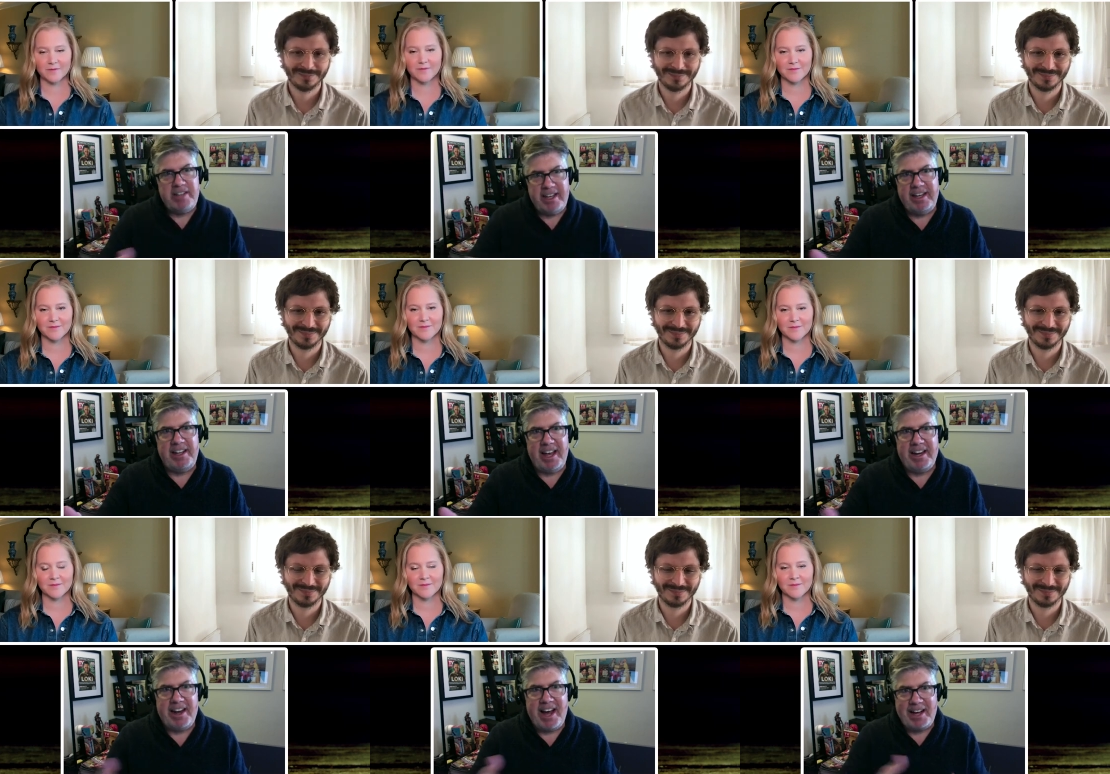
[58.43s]
Speaker 1: she's taken a lot
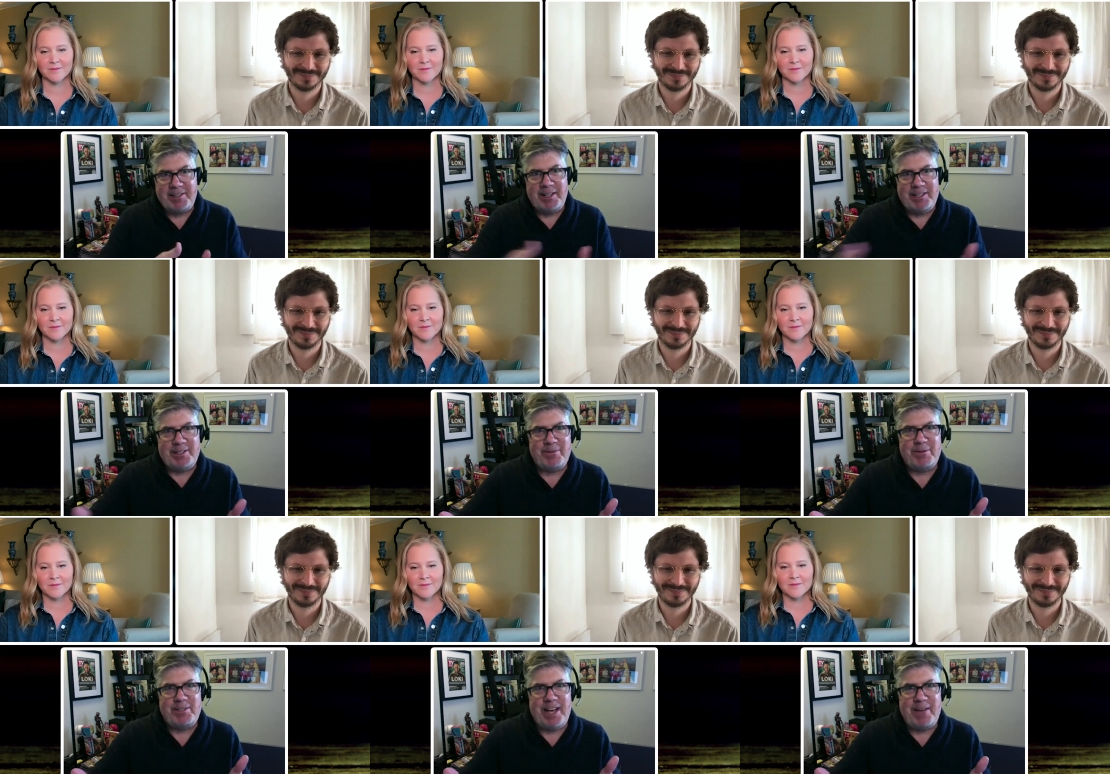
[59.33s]
of knocks, at least in the
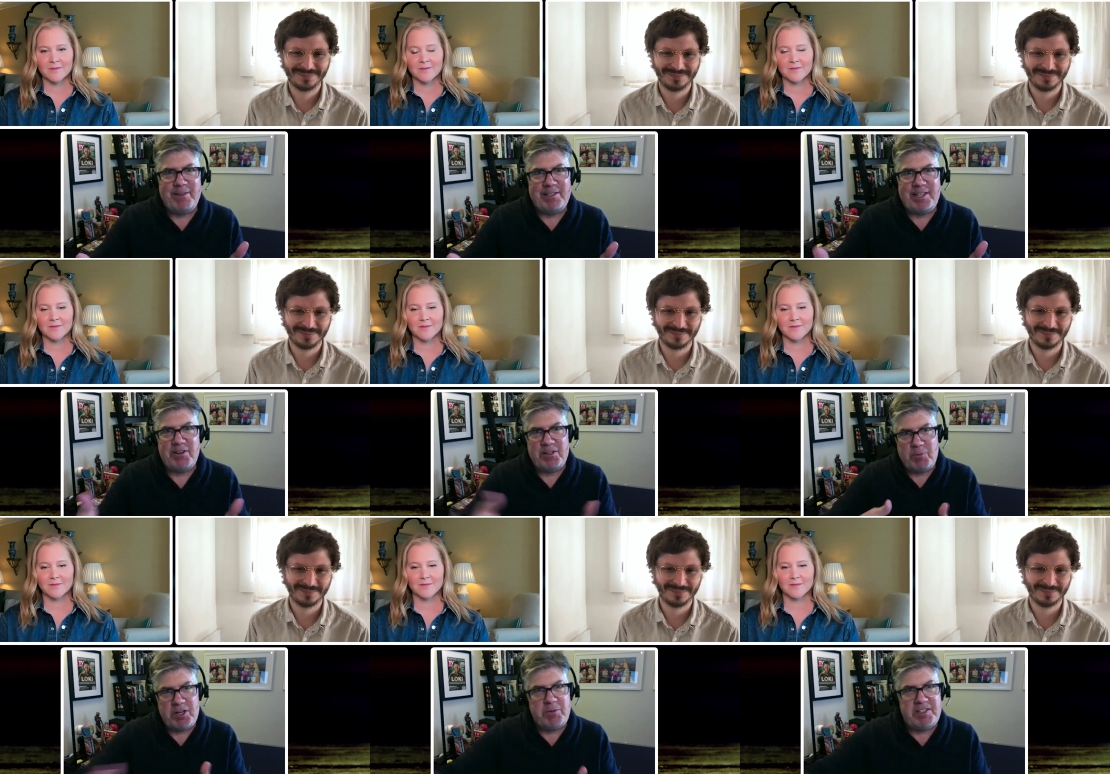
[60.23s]
first half of the series.
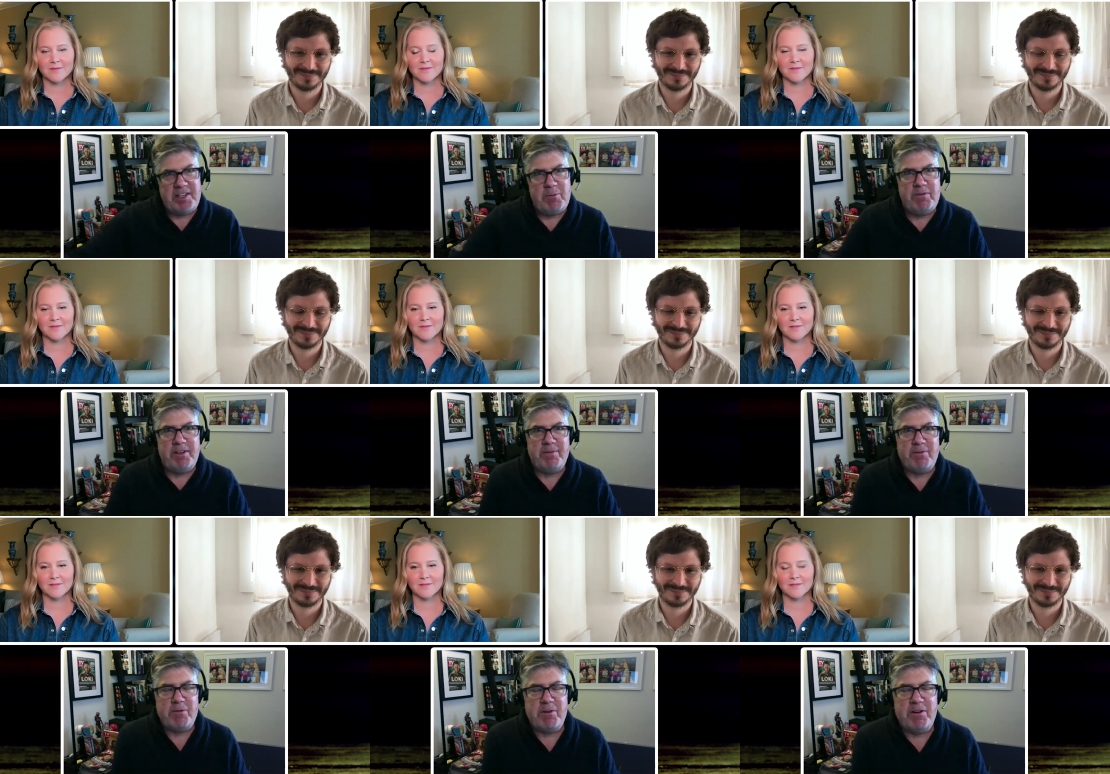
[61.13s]
What do we see moving
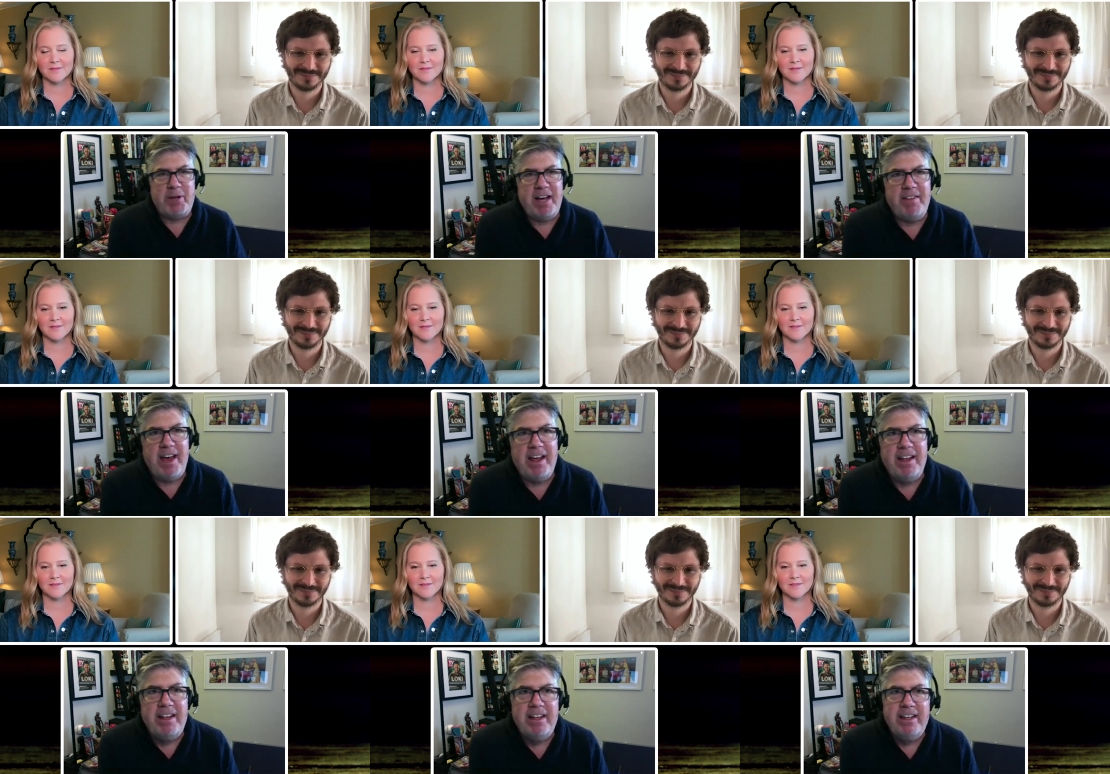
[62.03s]
forward beyond that?